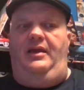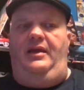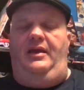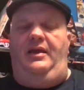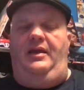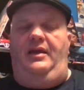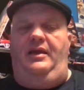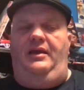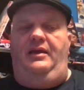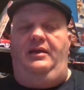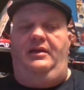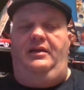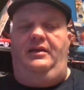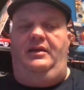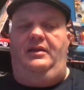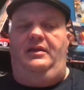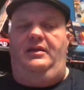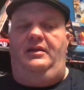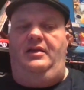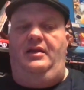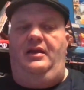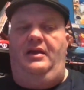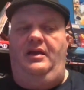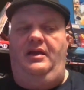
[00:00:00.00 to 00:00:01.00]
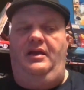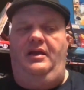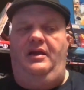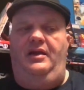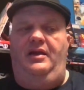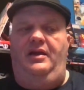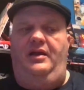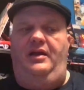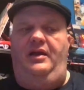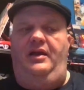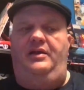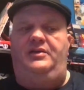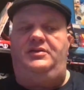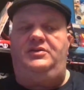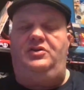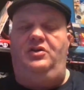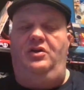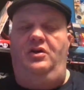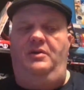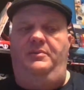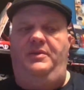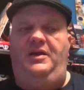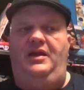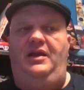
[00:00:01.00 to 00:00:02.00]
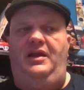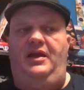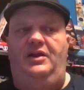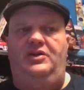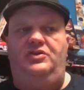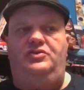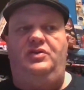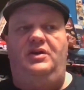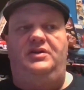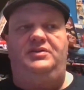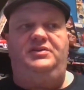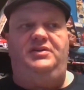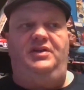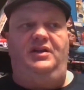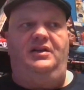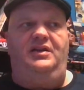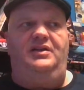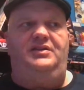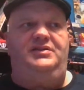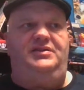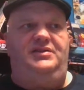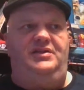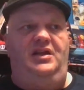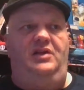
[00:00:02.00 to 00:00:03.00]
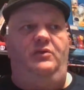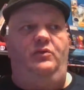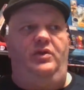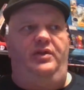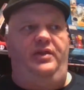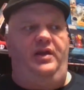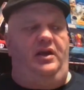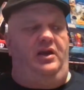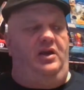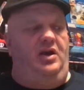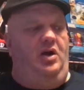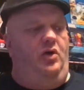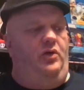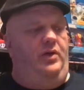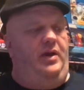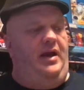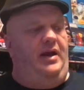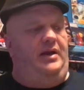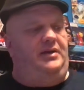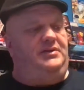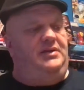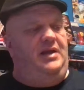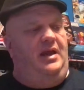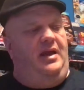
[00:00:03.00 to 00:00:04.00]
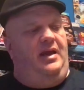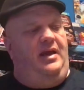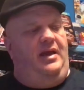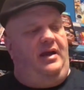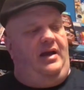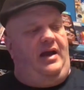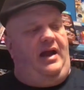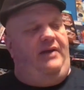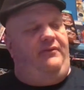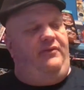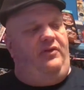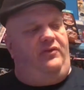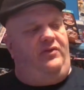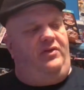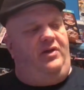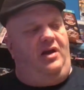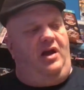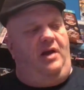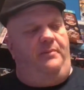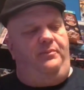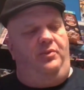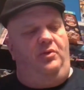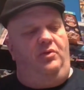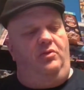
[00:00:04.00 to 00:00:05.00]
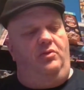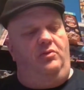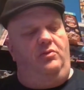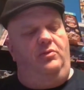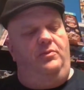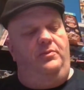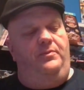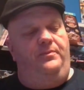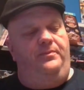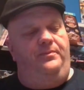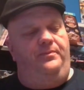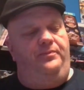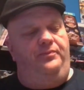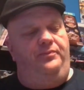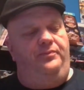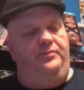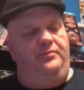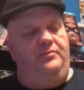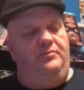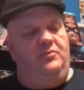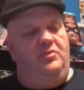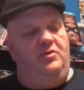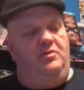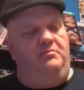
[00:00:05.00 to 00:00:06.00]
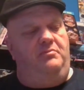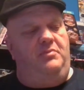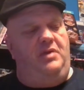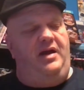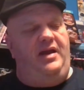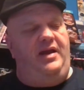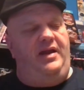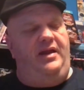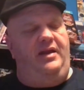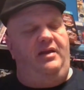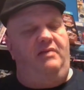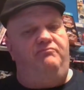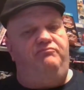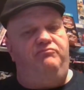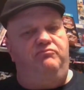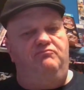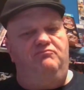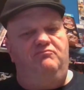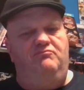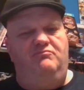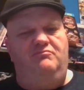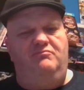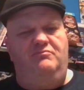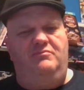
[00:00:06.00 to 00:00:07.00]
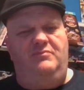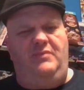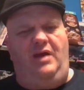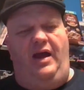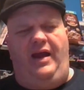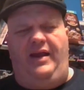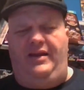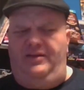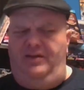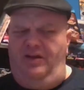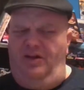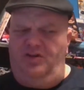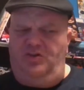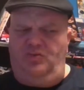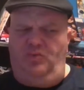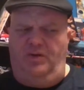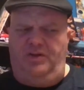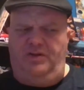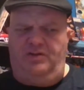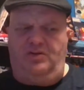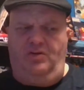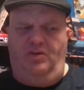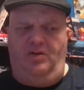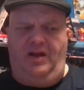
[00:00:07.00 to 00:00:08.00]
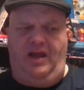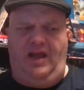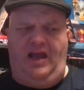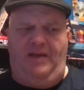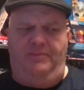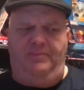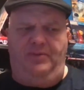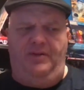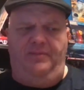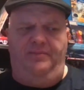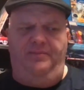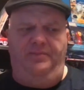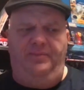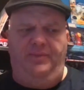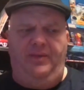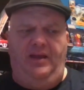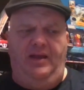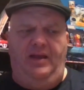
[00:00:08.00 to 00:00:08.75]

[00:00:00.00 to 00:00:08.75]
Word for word: and it's going to be interesting to see where they go next. I have a couple my ideas what's going to happen.